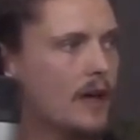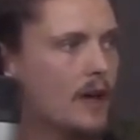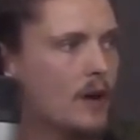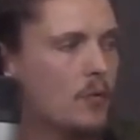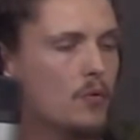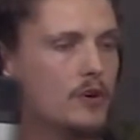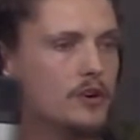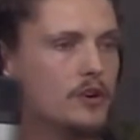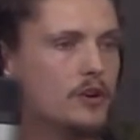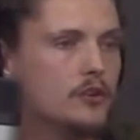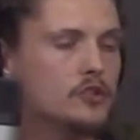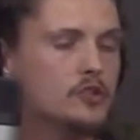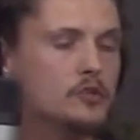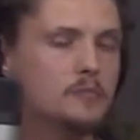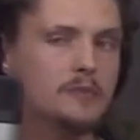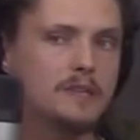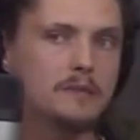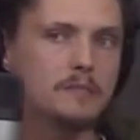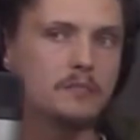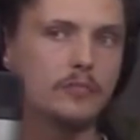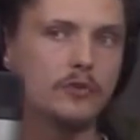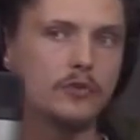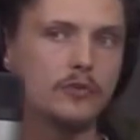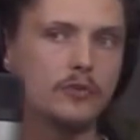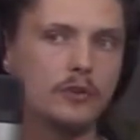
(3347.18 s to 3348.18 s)
And with those
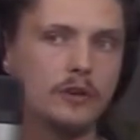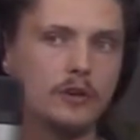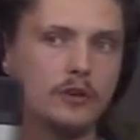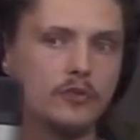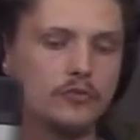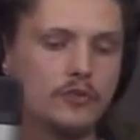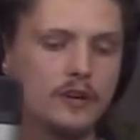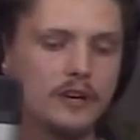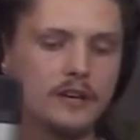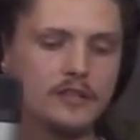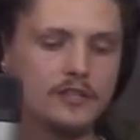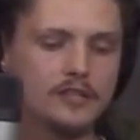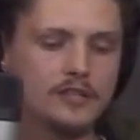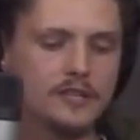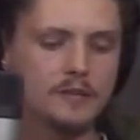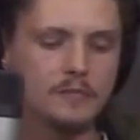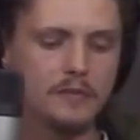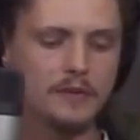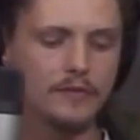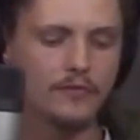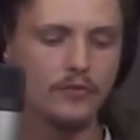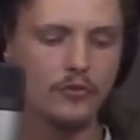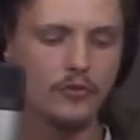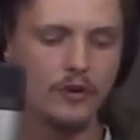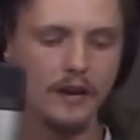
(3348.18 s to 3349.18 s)
people, I could really see
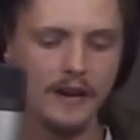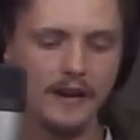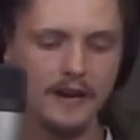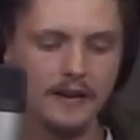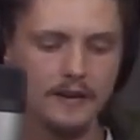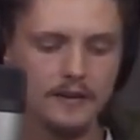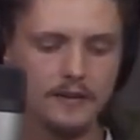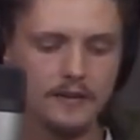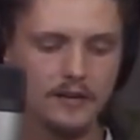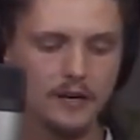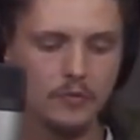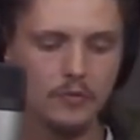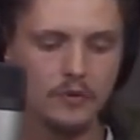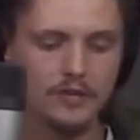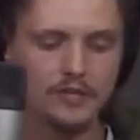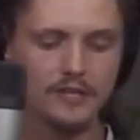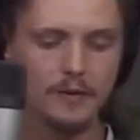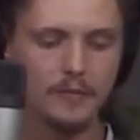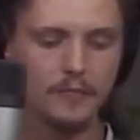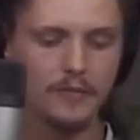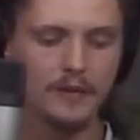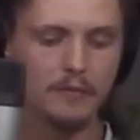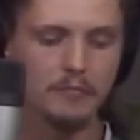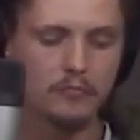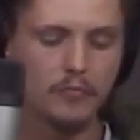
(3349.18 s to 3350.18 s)
beforehand there was
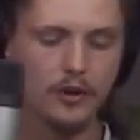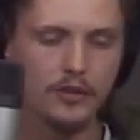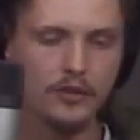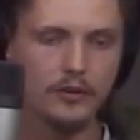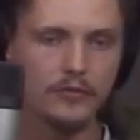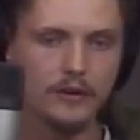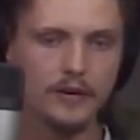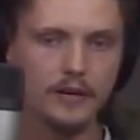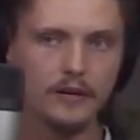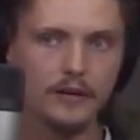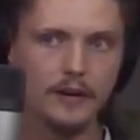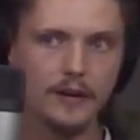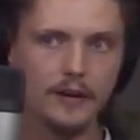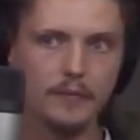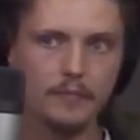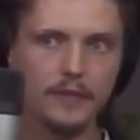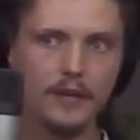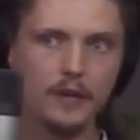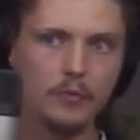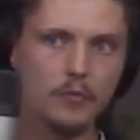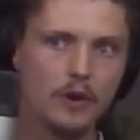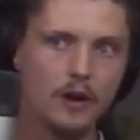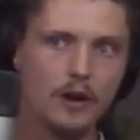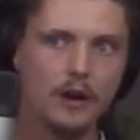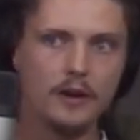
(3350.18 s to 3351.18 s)
something bothering
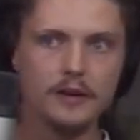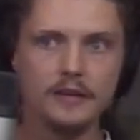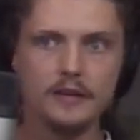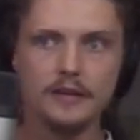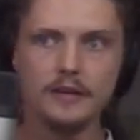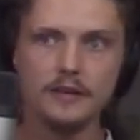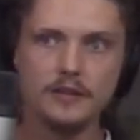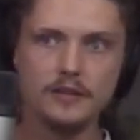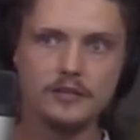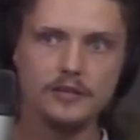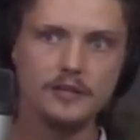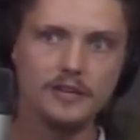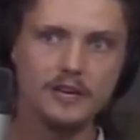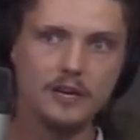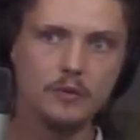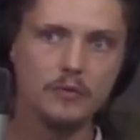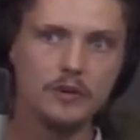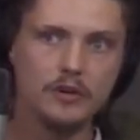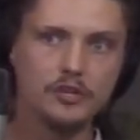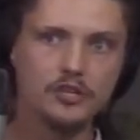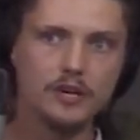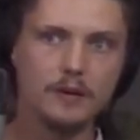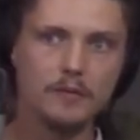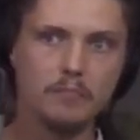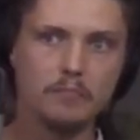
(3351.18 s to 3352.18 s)
them. They were uneasy, they
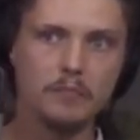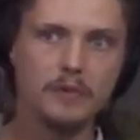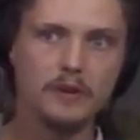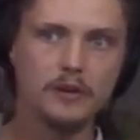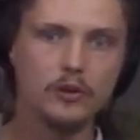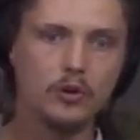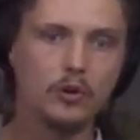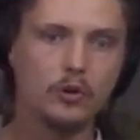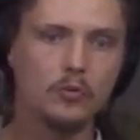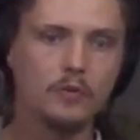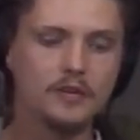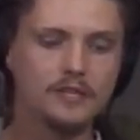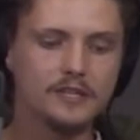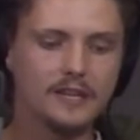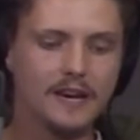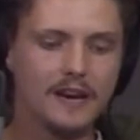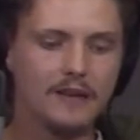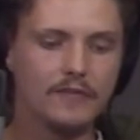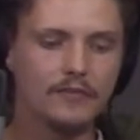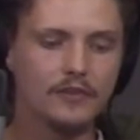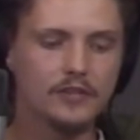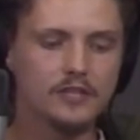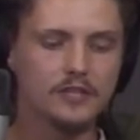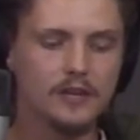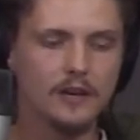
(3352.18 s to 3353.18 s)
were jumping, always
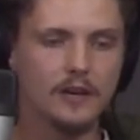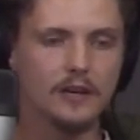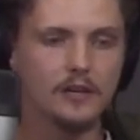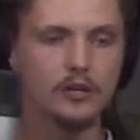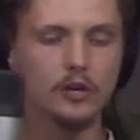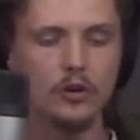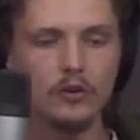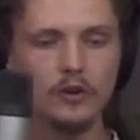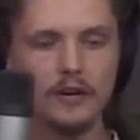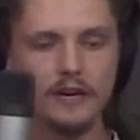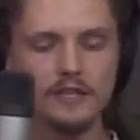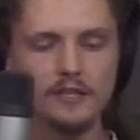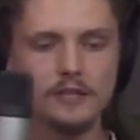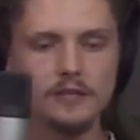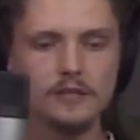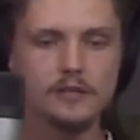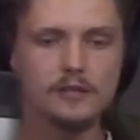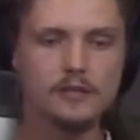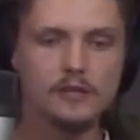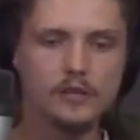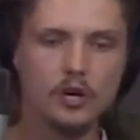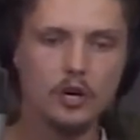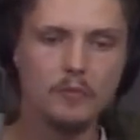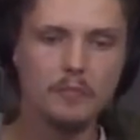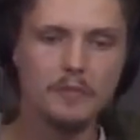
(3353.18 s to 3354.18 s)
having to like go get
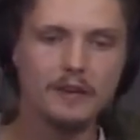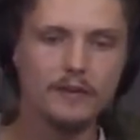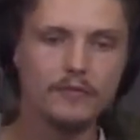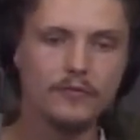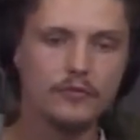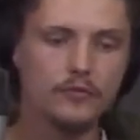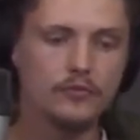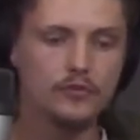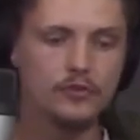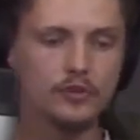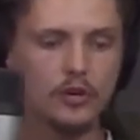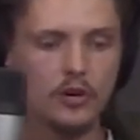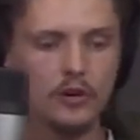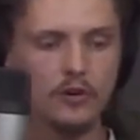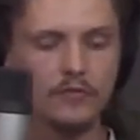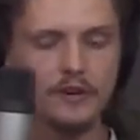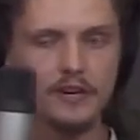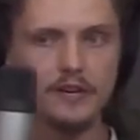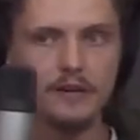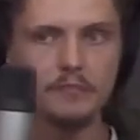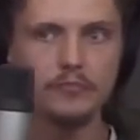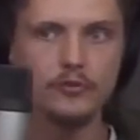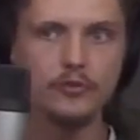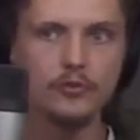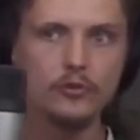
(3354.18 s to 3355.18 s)
tea, go make food, go
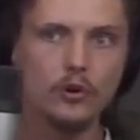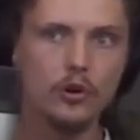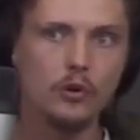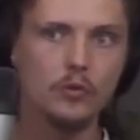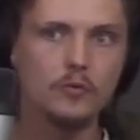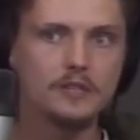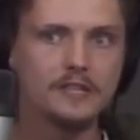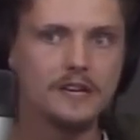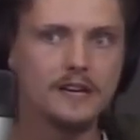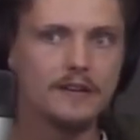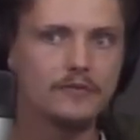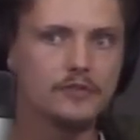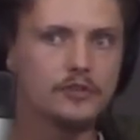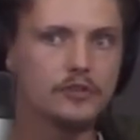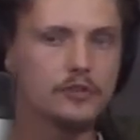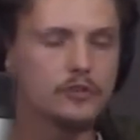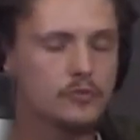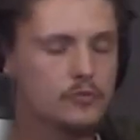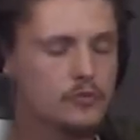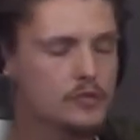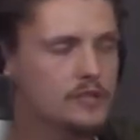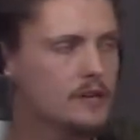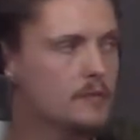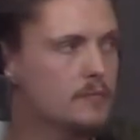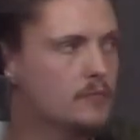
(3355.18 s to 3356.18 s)
read a book, always having to
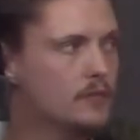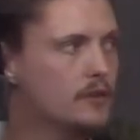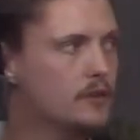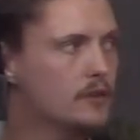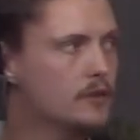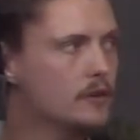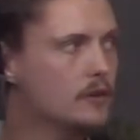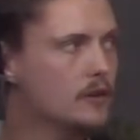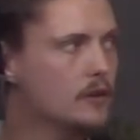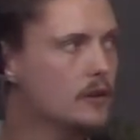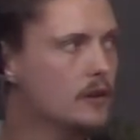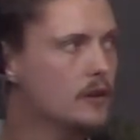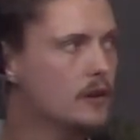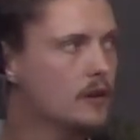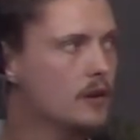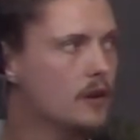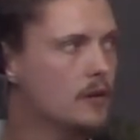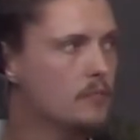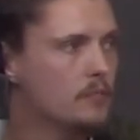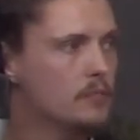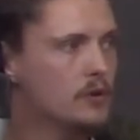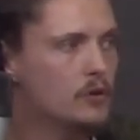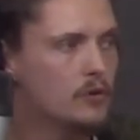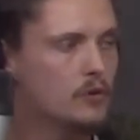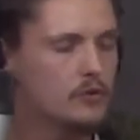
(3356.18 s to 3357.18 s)
do something
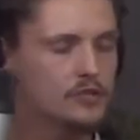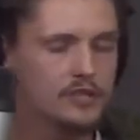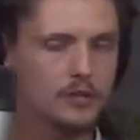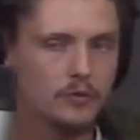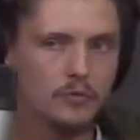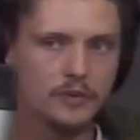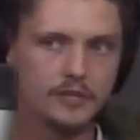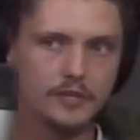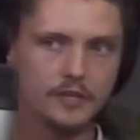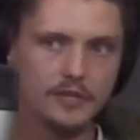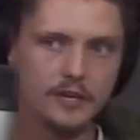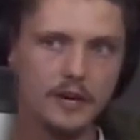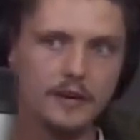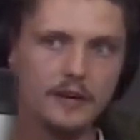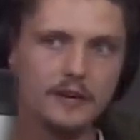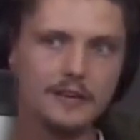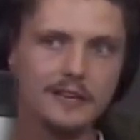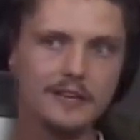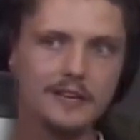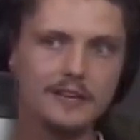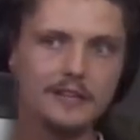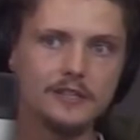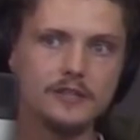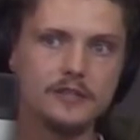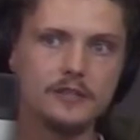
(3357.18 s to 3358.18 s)
because there was this
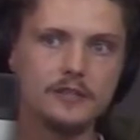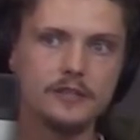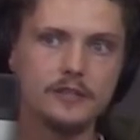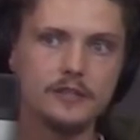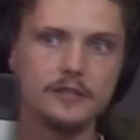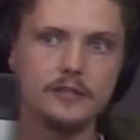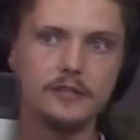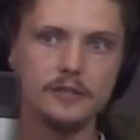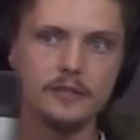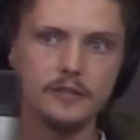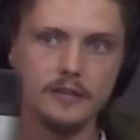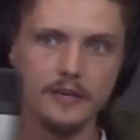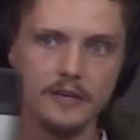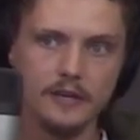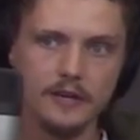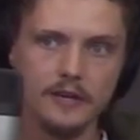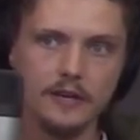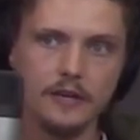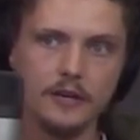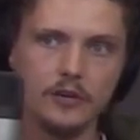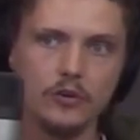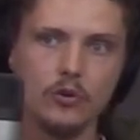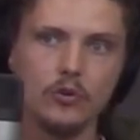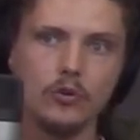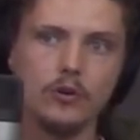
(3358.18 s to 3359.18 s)
uneasiness
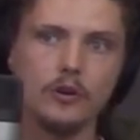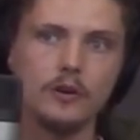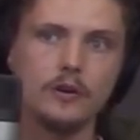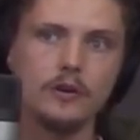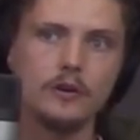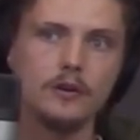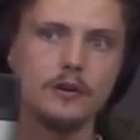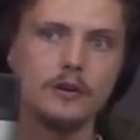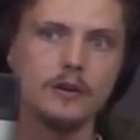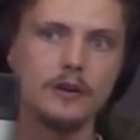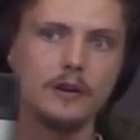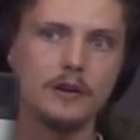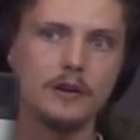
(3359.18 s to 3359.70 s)
in their core.